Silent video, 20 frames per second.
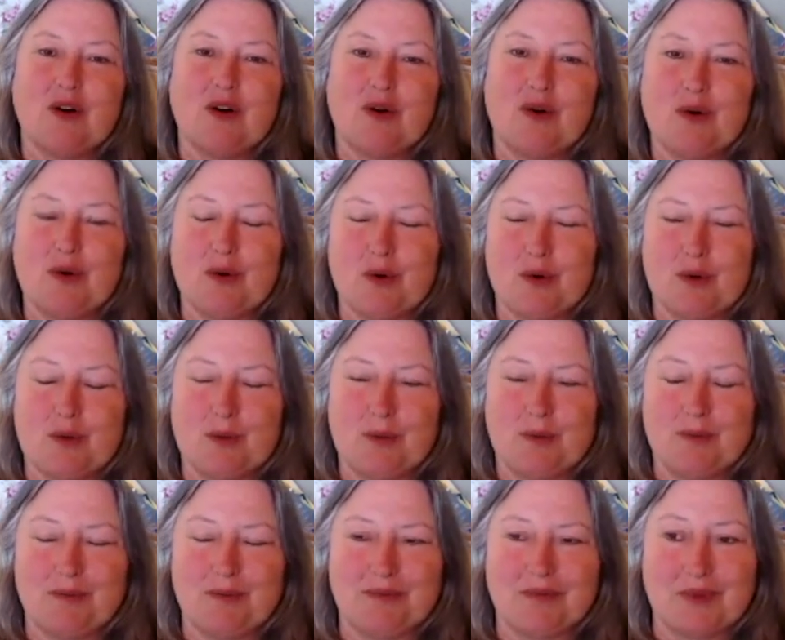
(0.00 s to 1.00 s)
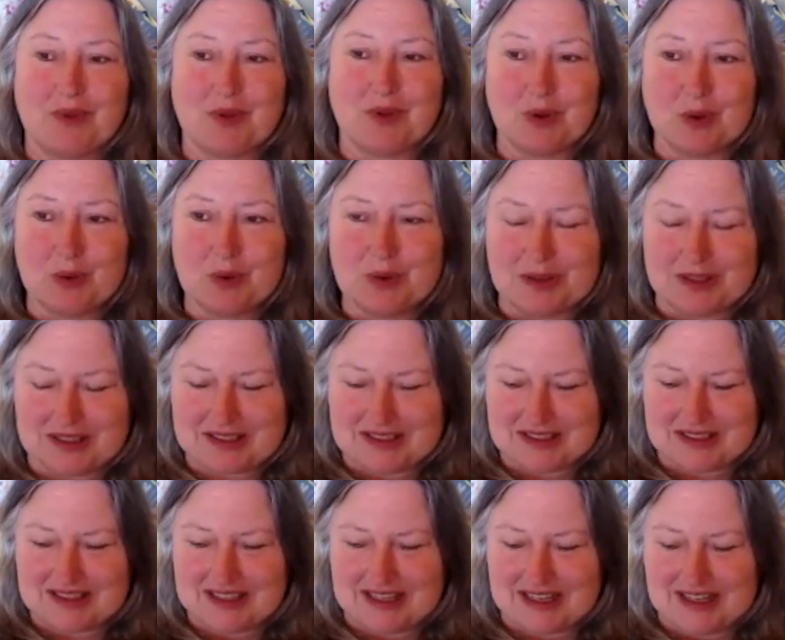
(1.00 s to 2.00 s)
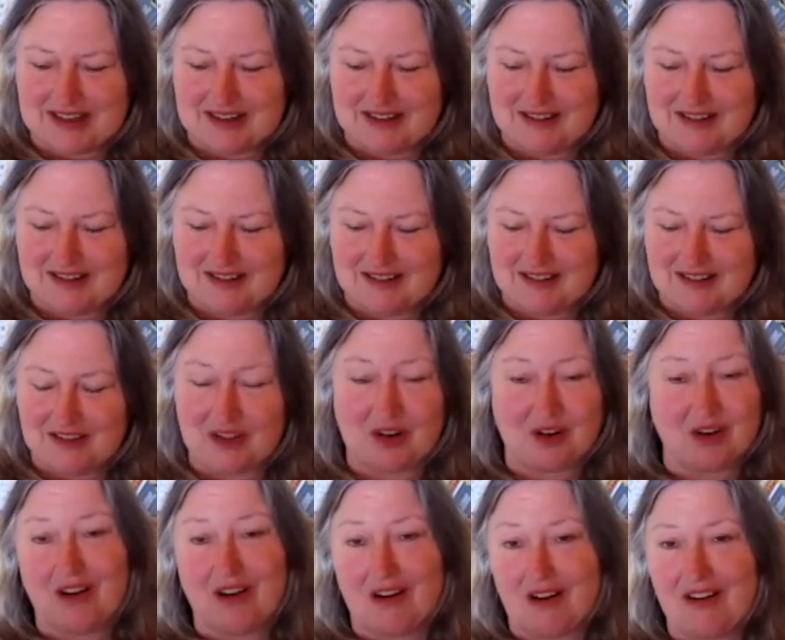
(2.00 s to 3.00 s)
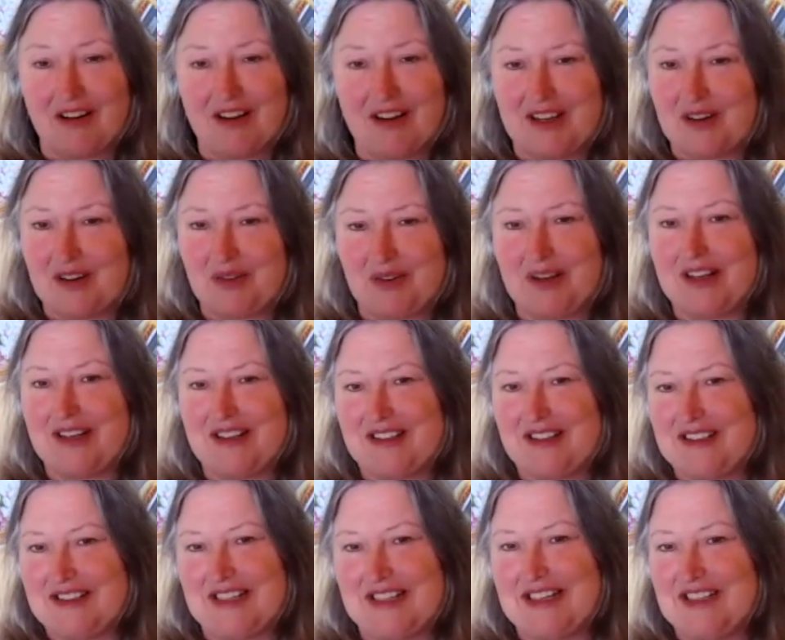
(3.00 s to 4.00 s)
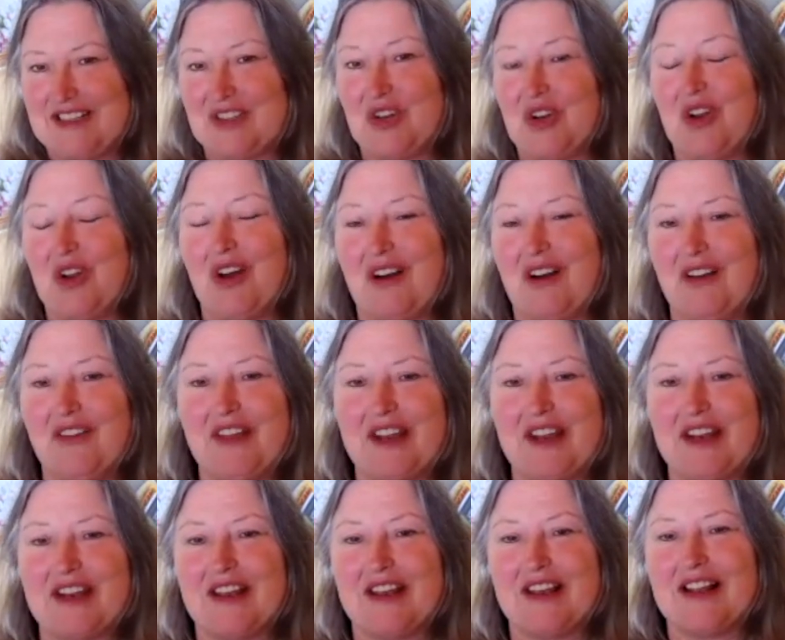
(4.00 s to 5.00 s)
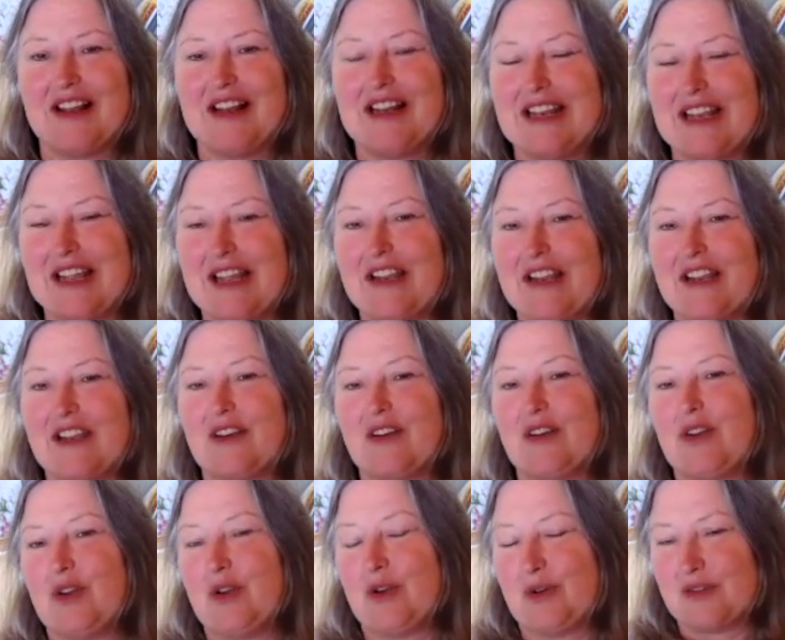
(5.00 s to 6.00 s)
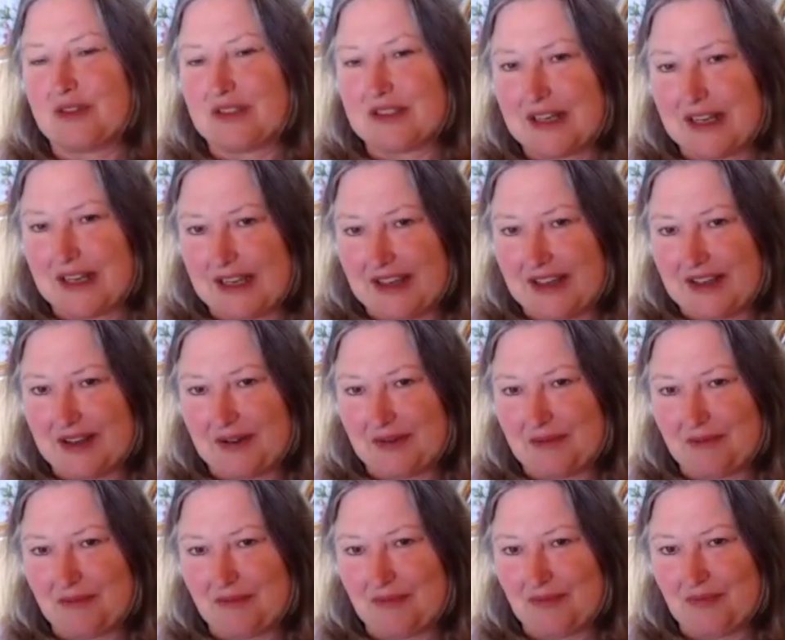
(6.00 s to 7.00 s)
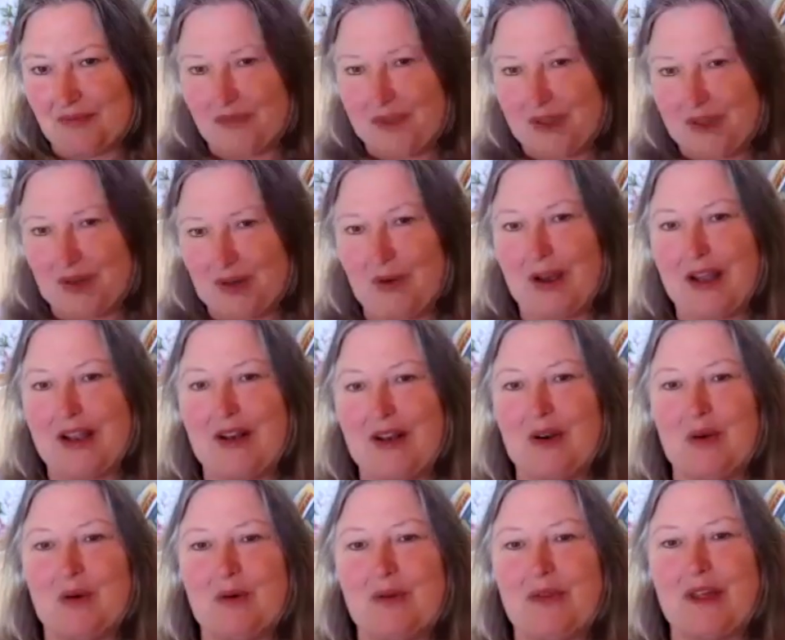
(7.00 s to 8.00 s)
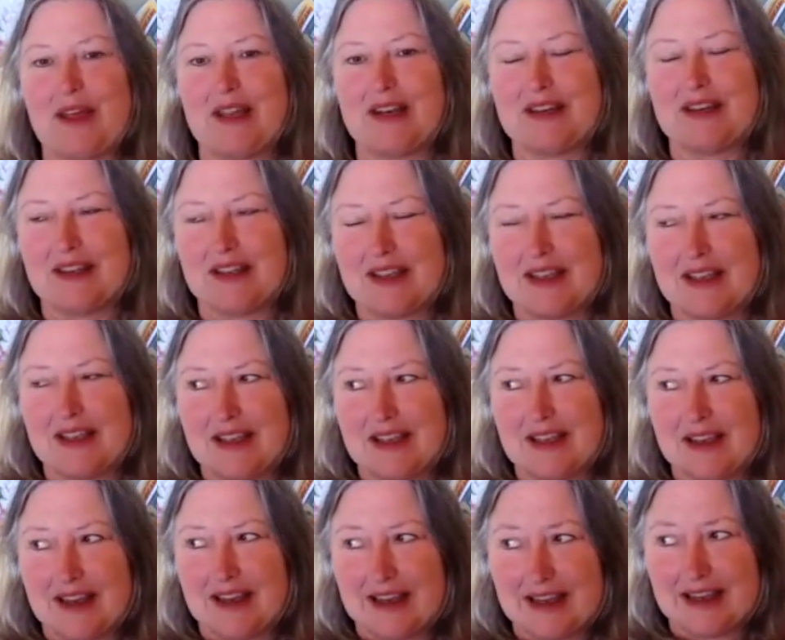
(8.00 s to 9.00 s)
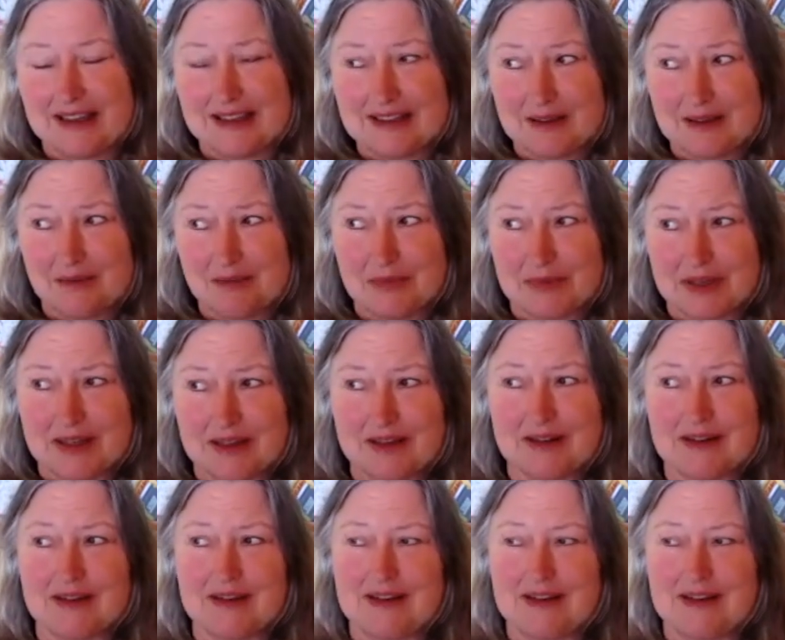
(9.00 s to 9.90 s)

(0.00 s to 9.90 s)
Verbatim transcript: who noticed that the law he created, he said it's a law that like cures like. You know, mm. I that Hahnemann